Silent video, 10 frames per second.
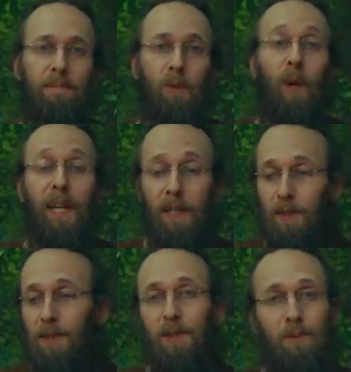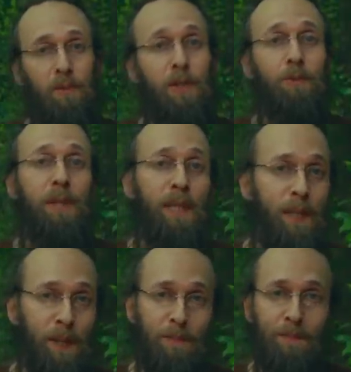Why else would you be
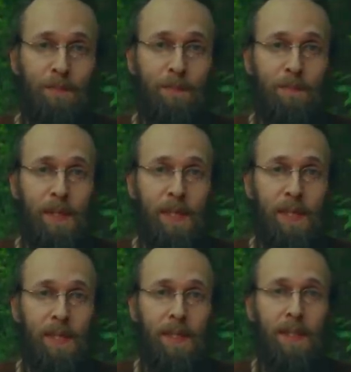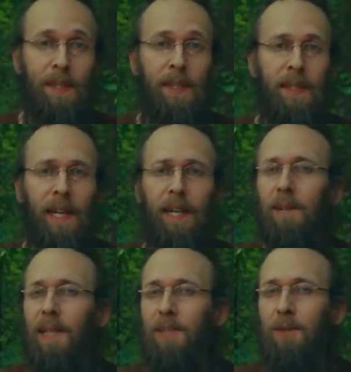here? And I'll
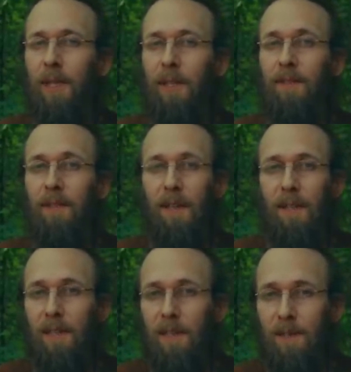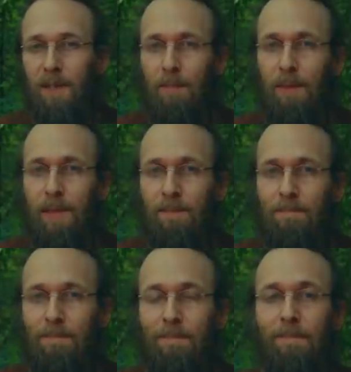let you in on a little something.
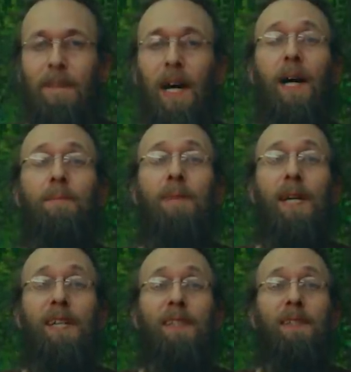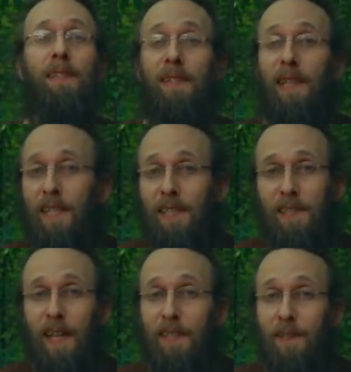I'm not
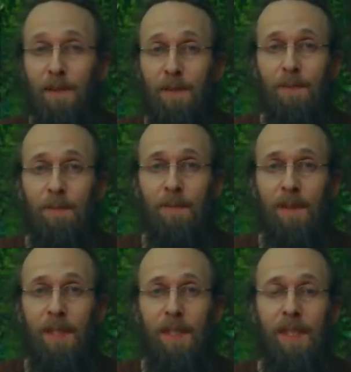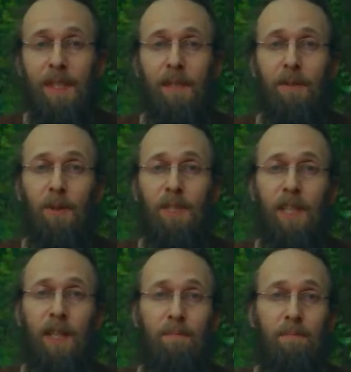enlightened either. Of course,
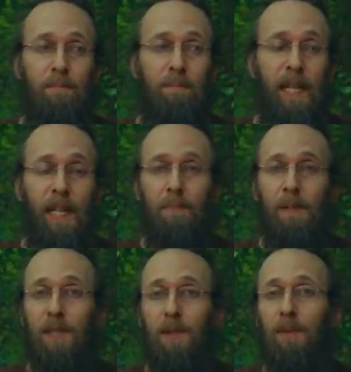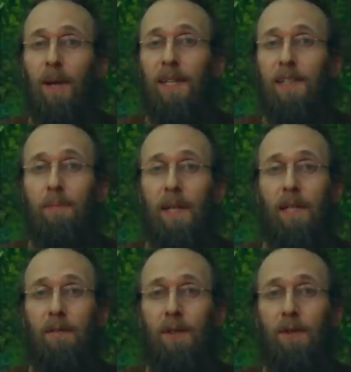that may not be a surprise to many
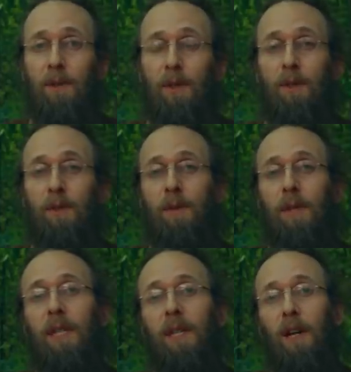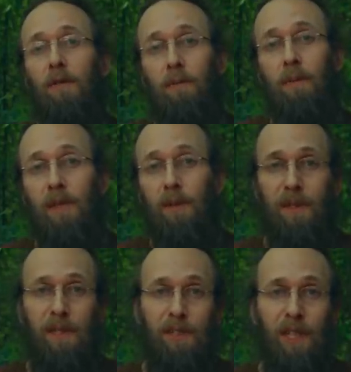of you who are familiar with
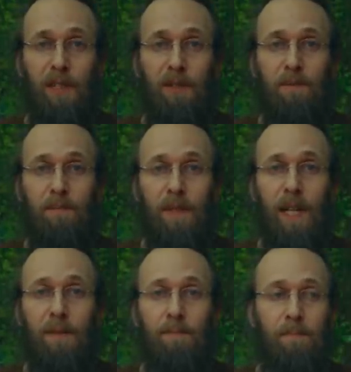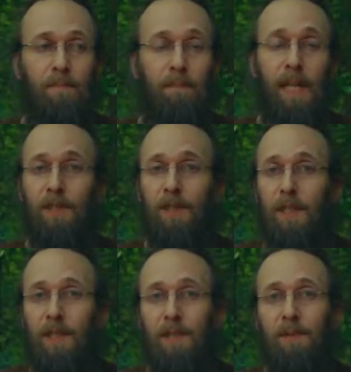this channel. I mention
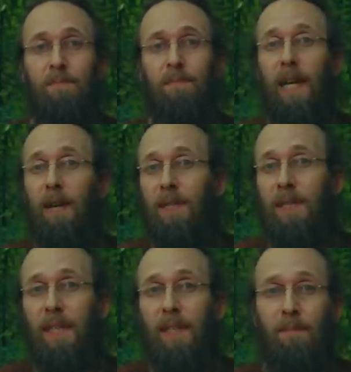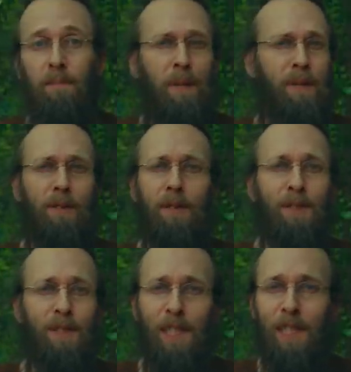this now and then, and maybe you're even
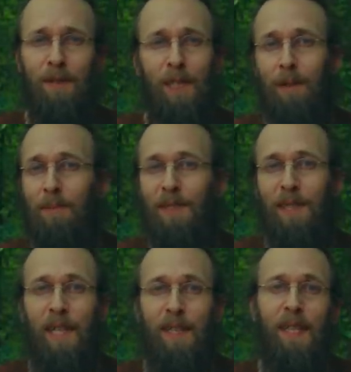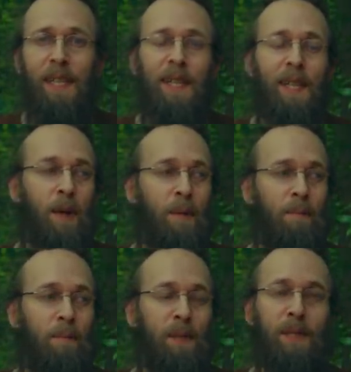sick of hearing me say it,
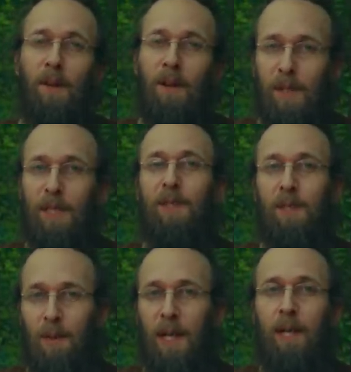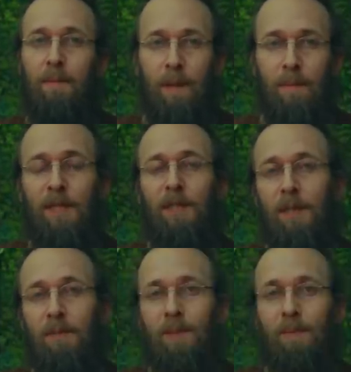but there are reasons why I make mention
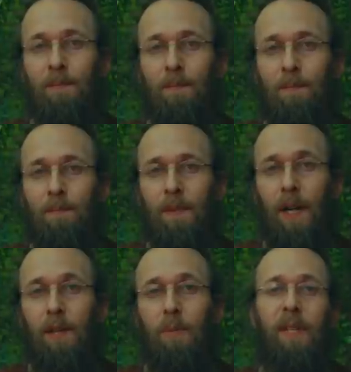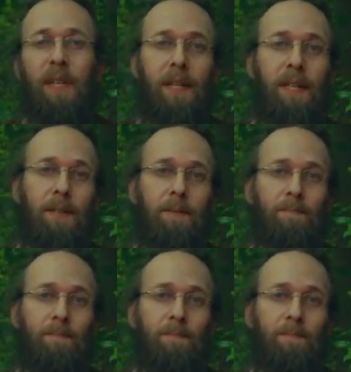of it. On the one hand,